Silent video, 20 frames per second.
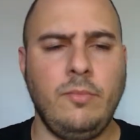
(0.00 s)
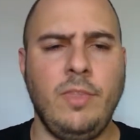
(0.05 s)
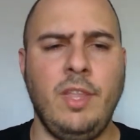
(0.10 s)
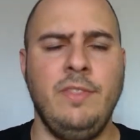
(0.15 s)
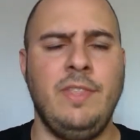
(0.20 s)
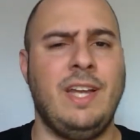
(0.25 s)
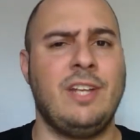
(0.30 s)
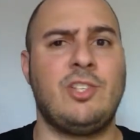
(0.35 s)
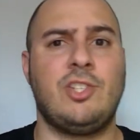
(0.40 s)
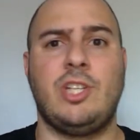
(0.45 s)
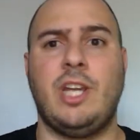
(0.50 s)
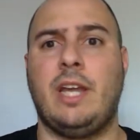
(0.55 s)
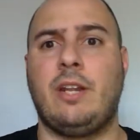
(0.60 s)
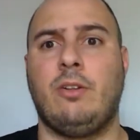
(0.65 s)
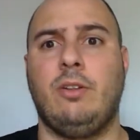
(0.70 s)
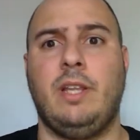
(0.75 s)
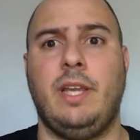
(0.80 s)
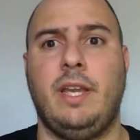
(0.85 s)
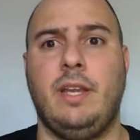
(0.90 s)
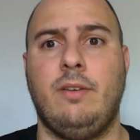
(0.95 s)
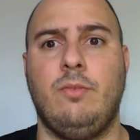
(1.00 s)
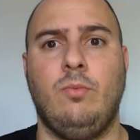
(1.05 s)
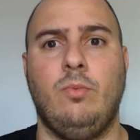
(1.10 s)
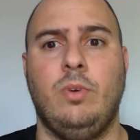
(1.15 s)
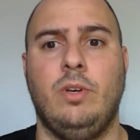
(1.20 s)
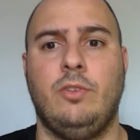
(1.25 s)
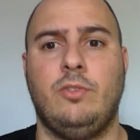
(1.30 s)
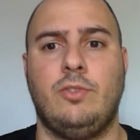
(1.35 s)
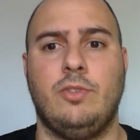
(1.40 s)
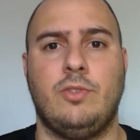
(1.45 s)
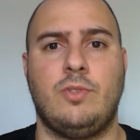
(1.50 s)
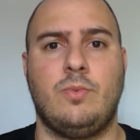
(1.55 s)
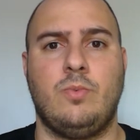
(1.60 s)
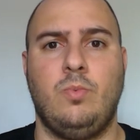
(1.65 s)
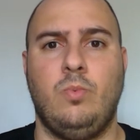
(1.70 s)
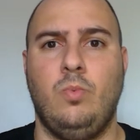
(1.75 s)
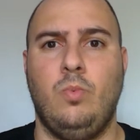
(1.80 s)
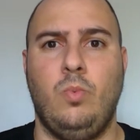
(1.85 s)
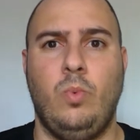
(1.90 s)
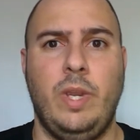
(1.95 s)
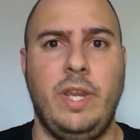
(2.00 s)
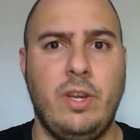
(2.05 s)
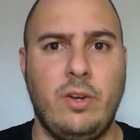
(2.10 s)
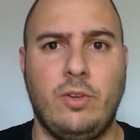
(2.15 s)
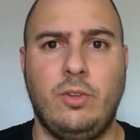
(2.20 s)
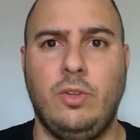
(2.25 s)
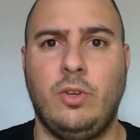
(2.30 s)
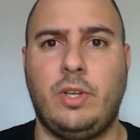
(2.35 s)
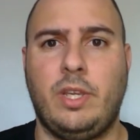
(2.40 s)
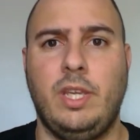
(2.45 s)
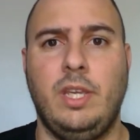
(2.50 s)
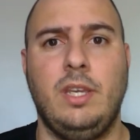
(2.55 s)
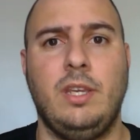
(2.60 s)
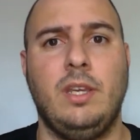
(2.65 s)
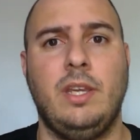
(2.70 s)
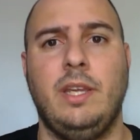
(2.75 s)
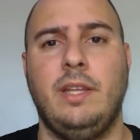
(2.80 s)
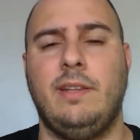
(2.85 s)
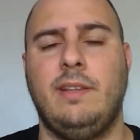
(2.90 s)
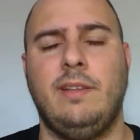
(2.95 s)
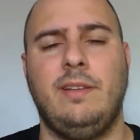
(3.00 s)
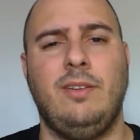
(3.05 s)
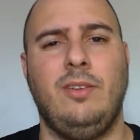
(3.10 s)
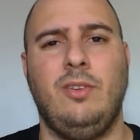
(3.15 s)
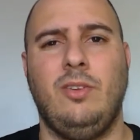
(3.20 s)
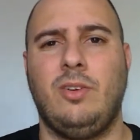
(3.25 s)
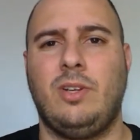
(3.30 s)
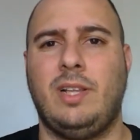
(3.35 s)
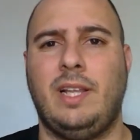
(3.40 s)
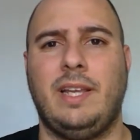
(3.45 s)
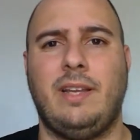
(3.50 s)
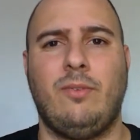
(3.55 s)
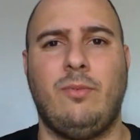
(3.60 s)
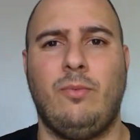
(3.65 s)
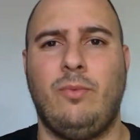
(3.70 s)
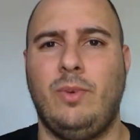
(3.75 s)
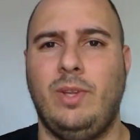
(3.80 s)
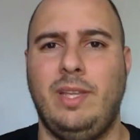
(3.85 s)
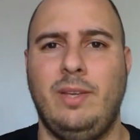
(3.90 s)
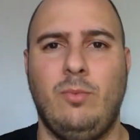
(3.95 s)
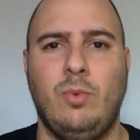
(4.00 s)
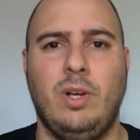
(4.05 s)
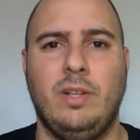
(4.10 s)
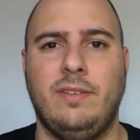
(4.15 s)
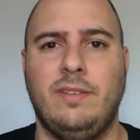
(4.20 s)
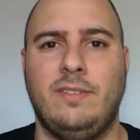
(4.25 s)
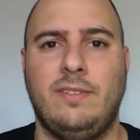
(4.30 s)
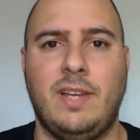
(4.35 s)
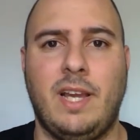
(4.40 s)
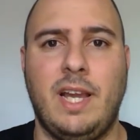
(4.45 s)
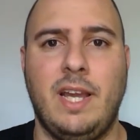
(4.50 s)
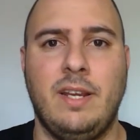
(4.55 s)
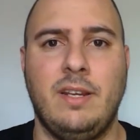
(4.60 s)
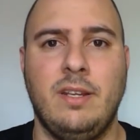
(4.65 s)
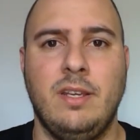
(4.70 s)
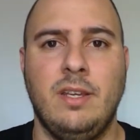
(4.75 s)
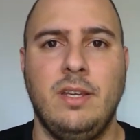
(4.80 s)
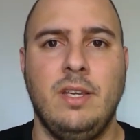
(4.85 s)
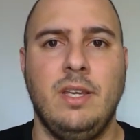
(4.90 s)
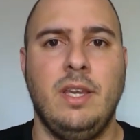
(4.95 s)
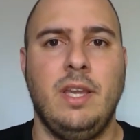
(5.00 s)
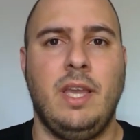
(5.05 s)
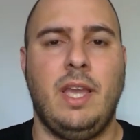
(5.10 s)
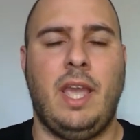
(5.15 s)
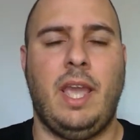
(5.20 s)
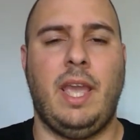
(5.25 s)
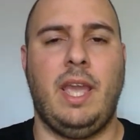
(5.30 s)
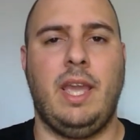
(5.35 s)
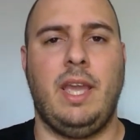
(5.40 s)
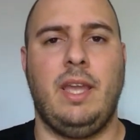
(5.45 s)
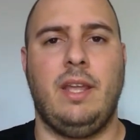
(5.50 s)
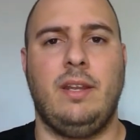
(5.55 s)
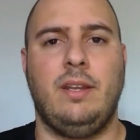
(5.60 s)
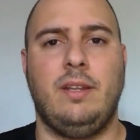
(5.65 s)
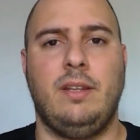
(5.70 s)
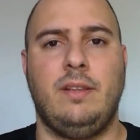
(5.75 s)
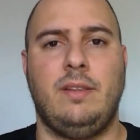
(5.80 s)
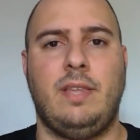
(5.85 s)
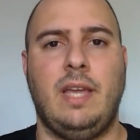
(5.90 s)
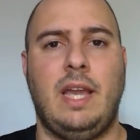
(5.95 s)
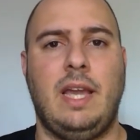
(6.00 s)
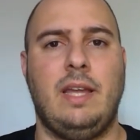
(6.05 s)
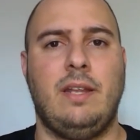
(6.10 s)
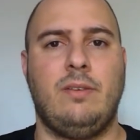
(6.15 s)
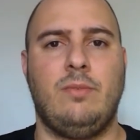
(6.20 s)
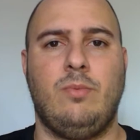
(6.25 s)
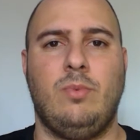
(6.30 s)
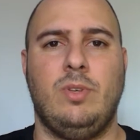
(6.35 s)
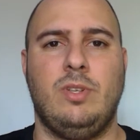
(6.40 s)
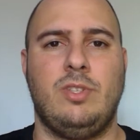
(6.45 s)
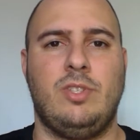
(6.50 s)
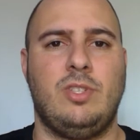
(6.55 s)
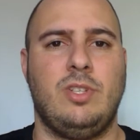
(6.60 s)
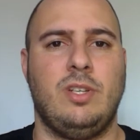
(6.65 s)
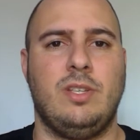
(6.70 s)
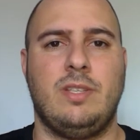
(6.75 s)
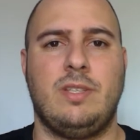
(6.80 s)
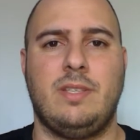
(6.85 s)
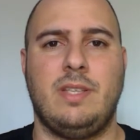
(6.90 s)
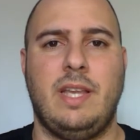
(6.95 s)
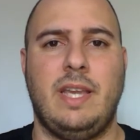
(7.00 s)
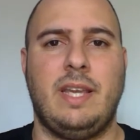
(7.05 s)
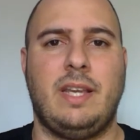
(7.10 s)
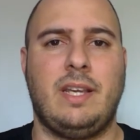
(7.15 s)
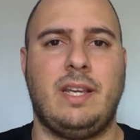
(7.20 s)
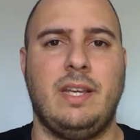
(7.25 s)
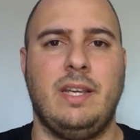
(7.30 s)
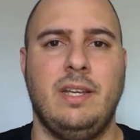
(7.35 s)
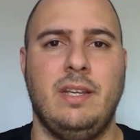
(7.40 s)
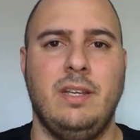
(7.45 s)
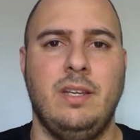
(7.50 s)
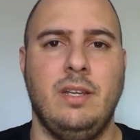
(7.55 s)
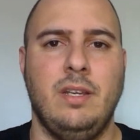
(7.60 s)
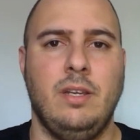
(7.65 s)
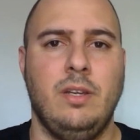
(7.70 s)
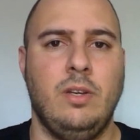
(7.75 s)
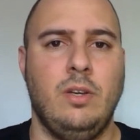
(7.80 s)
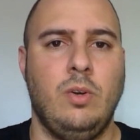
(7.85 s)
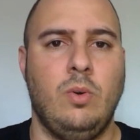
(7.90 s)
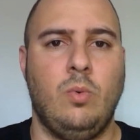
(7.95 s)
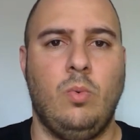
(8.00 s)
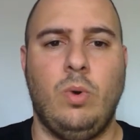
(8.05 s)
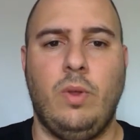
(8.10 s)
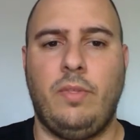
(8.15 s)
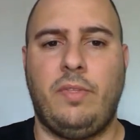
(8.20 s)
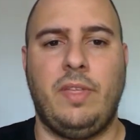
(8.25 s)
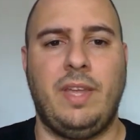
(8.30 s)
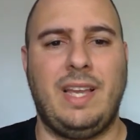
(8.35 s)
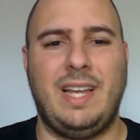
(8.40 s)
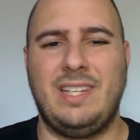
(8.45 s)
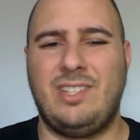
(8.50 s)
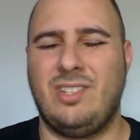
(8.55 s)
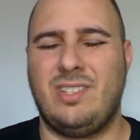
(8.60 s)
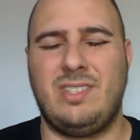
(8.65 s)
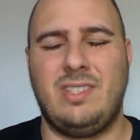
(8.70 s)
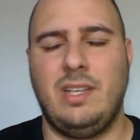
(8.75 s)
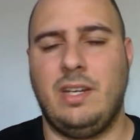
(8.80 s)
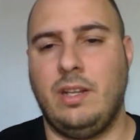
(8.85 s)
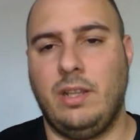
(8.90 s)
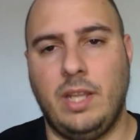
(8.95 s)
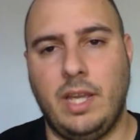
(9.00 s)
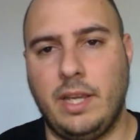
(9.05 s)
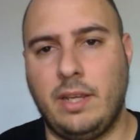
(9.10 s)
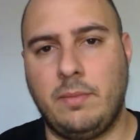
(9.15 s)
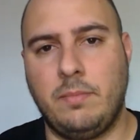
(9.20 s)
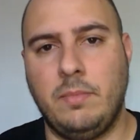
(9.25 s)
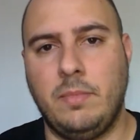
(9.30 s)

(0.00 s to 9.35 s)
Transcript: That Shadowland was just weird looking. It didn't look like really well designed, and that was just like one thing I just didn't like,